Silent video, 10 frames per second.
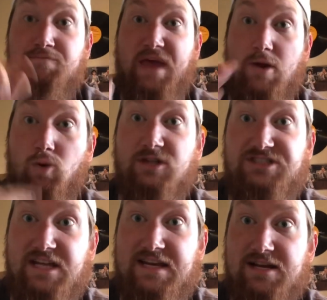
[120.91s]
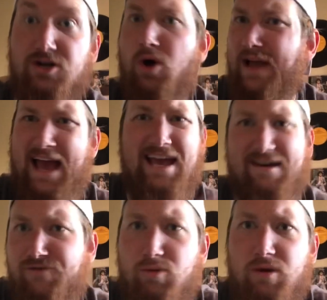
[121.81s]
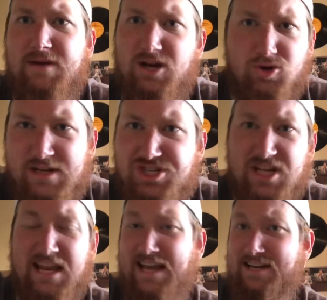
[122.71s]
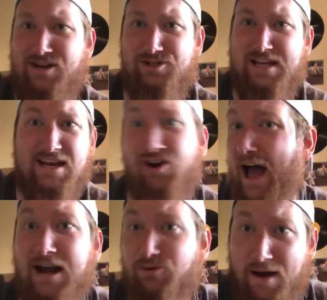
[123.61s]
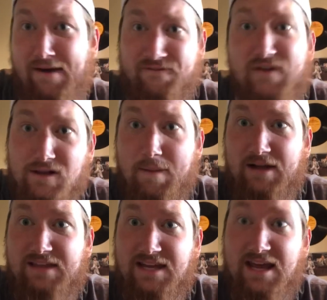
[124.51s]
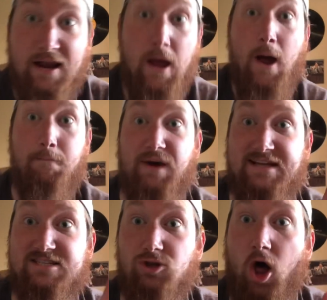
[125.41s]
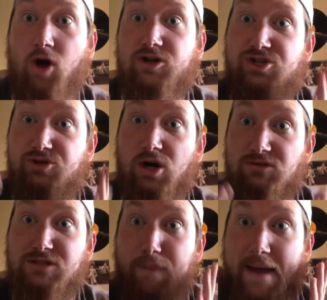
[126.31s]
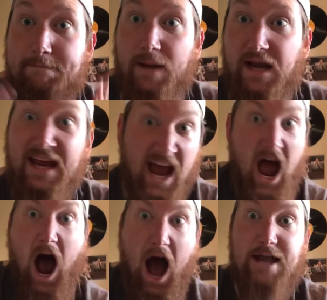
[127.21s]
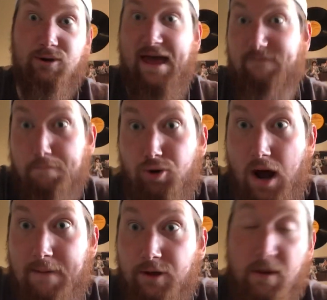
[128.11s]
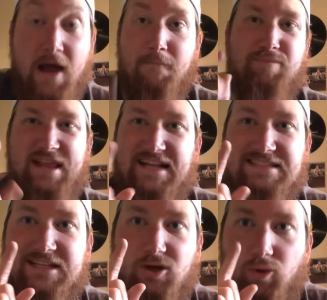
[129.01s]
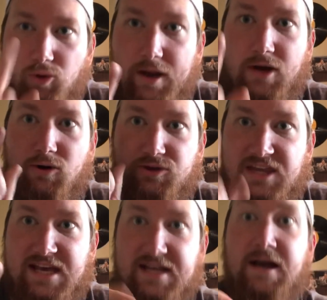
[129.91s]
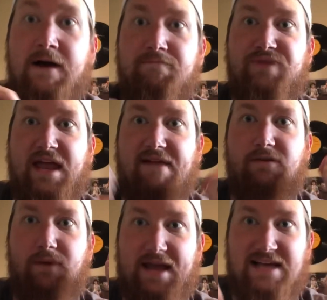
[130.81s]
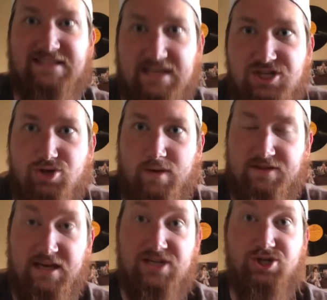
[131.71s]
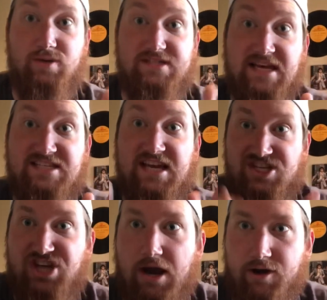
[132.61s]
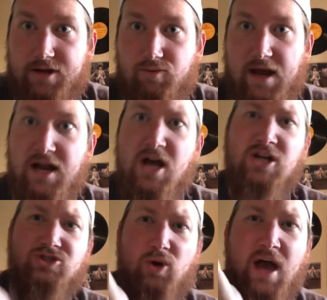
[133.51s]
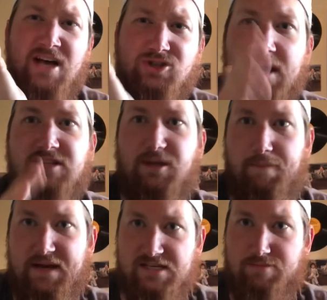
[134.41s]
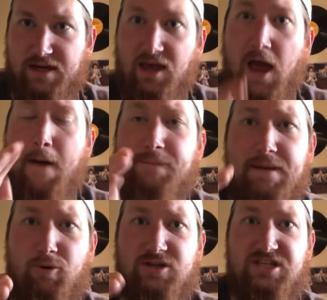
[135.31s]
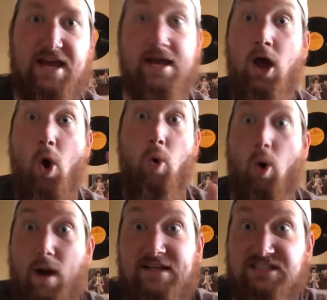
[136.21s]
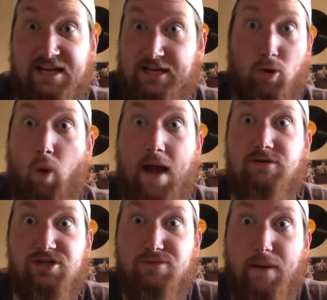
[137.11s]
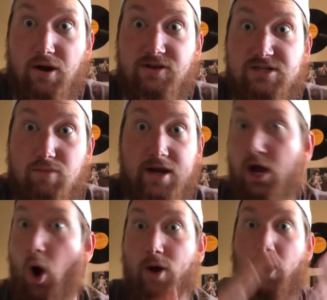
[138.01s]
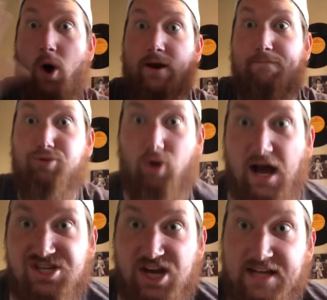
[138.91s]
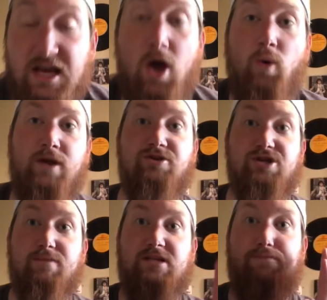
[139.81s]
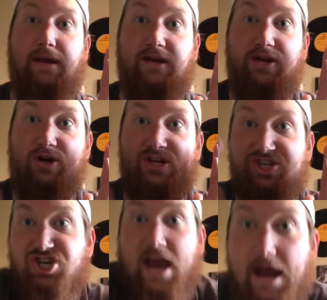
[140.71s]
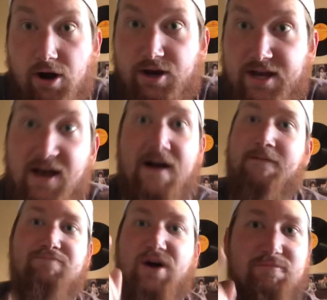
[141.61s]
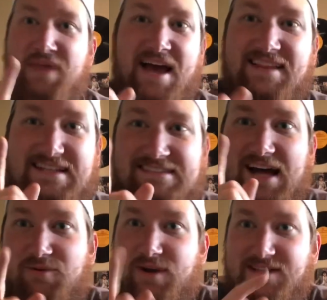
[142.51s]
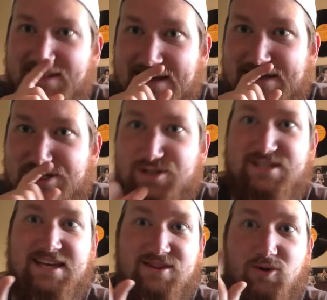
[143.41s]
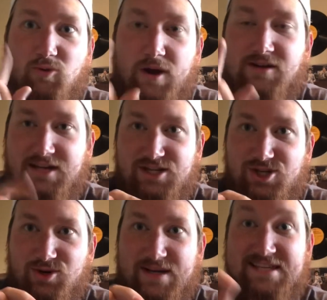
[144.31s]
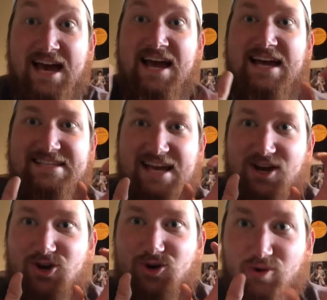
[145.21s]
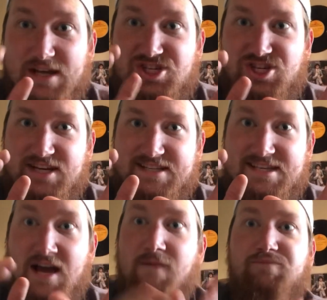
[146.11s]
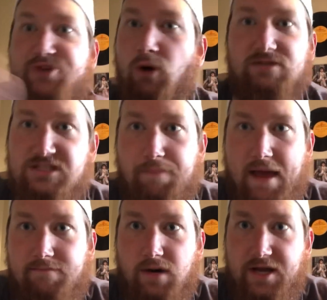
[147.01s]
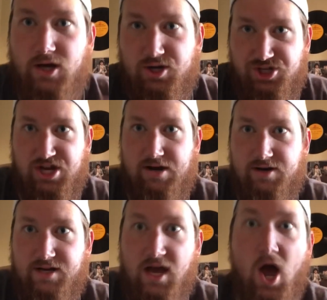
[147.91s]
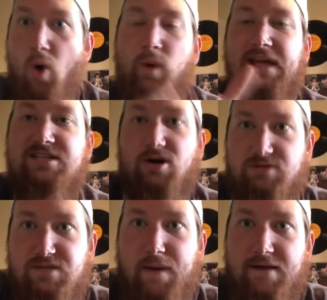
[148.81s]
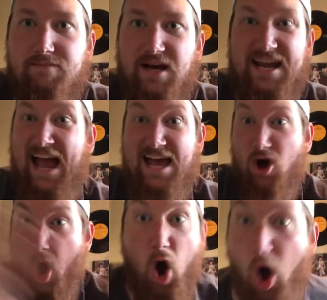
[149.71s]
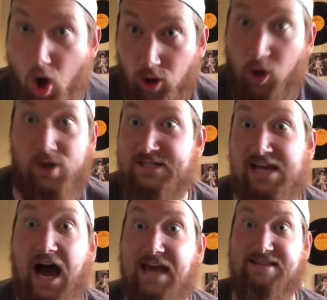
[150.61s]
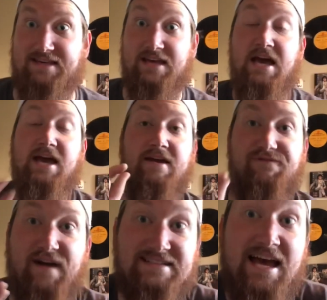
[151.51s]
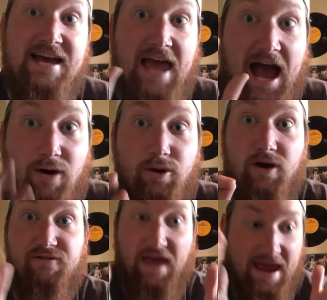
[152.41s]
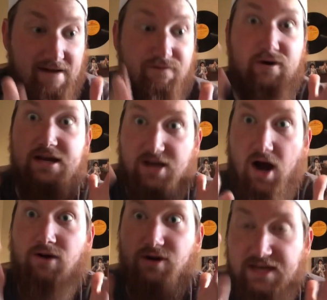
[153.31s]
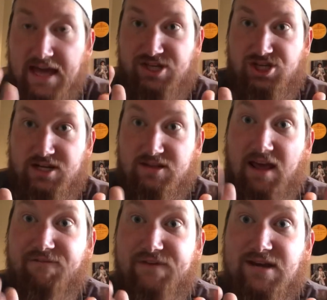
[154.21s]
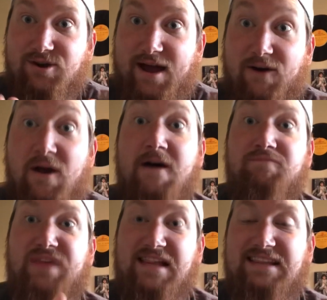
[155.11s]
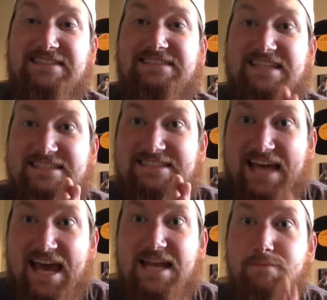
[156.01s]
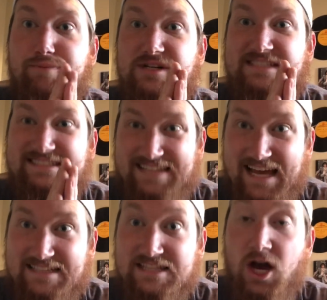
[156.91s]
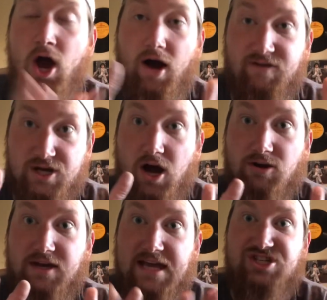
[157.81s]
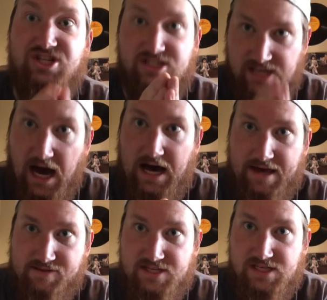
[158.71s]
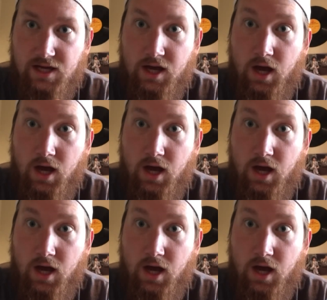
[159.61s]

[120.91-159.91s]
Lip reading: And we're sitting here going, hey, if to be a Christian and an entertainer, I don't know how I feel about that yet, but as long as you don't spend money, I don't have a problem. But that's not the real thing that everybody has an issue with. The issue is they say charity, right? So here's the biggest myth. People are saying, well, wait a second. Why would you spend all this money on a project when you should be spending it on charity? No, that's not really the issue. See, the real issue is that Christians don't spend money on charity. We don't spend money at all on tithing. In fact, out of every congregation, they figured out that less than 10% of a congregation tithes.